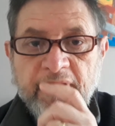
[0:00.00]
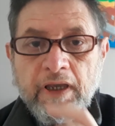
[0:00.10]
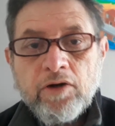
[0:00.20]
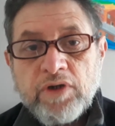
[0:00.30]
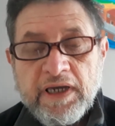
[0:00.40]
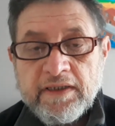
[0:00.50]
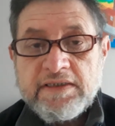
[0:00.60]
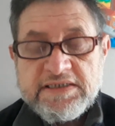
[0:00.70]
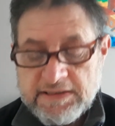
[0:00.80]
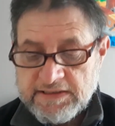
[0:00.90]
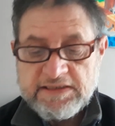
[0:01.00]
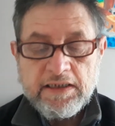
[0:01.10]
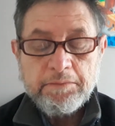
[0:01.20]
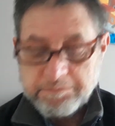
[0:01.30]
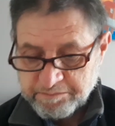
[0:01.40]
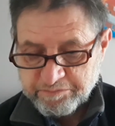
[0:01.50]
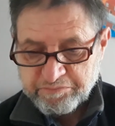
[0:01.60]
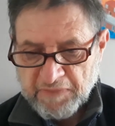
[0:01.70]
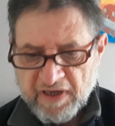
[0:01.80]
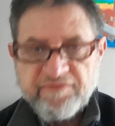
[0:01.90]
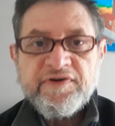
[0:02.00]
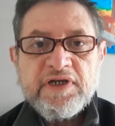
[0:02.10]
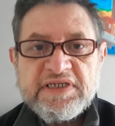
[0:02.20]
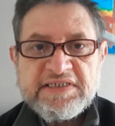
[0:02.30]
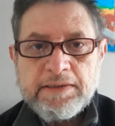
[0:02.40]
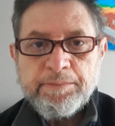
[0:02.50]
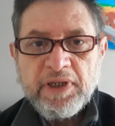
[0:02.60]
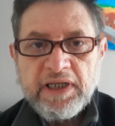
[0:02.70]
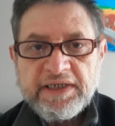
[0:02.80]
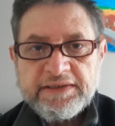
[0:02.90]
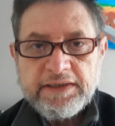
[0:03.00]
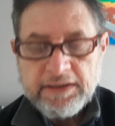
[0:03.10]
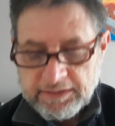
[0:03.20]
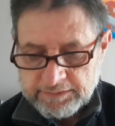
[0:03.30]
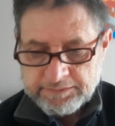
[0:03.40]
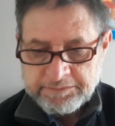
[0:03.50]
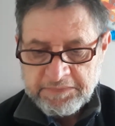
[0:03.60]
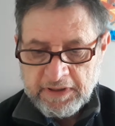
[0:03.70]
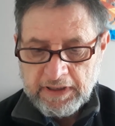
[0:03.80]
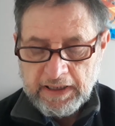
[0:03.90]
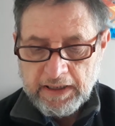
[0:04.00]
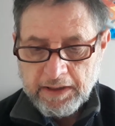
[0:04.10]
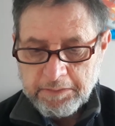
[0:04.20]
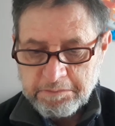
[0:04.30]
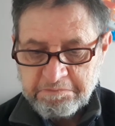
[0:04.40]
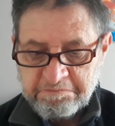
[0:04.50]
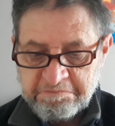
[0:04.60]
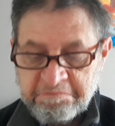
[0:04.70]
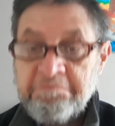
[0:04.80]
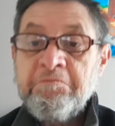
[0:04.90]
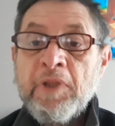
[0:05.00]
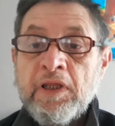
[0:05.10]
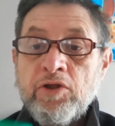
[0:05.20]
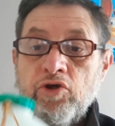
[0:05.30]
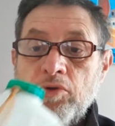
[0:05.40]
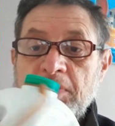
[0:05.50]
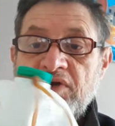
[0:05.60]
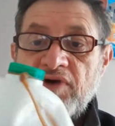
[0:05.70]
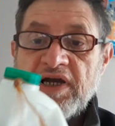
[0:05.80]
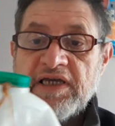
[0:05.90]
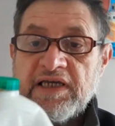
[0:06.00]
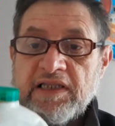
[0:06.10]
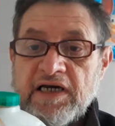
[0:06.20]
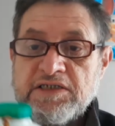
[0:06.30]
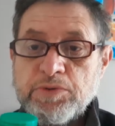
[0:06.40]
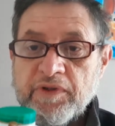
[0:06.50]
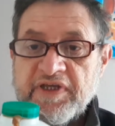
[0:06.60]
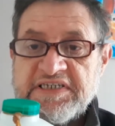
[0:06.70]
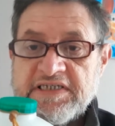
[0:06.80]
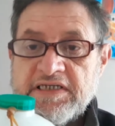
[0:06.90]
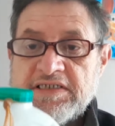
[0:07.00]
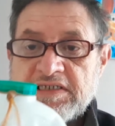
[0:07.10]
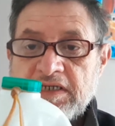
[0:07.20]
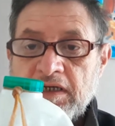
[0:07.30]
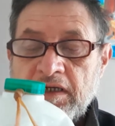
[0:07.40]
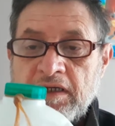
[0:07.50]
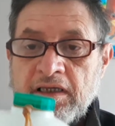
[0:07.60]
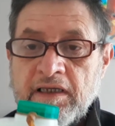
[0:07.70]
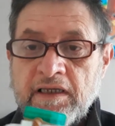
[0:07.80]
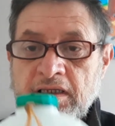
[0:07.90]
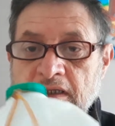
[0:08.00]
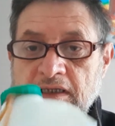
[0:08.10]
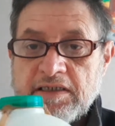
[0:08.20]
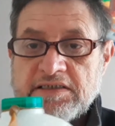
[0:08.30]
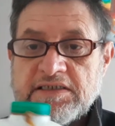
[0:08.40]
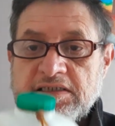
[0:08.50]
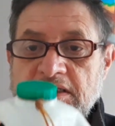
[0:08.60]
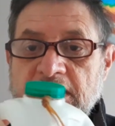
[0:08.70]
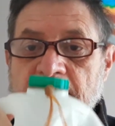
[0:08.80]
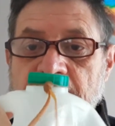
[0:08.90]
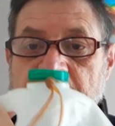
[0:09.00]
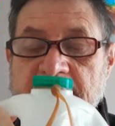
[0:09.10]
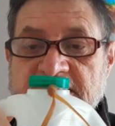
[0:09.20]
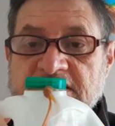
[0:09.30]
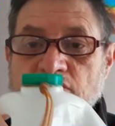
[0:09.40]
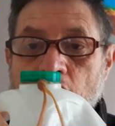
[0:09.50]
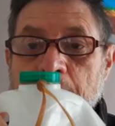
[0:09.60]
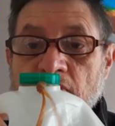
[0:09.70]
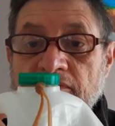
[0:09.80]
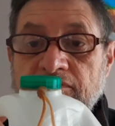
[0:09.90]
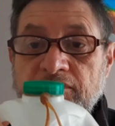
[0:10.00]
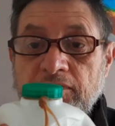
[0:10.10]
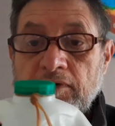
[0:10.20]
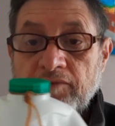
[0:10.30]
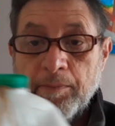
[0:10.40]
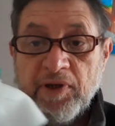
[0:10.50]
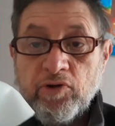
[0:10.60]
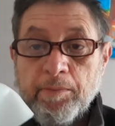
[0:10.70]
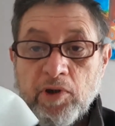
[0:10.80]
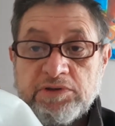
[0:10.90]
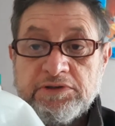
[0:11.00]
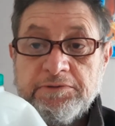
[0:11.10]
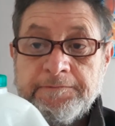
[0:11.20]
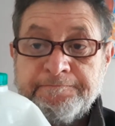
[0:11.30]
Okay, this is a fairly simple idea. You may recognize what this is. It's the top of a milk bottle,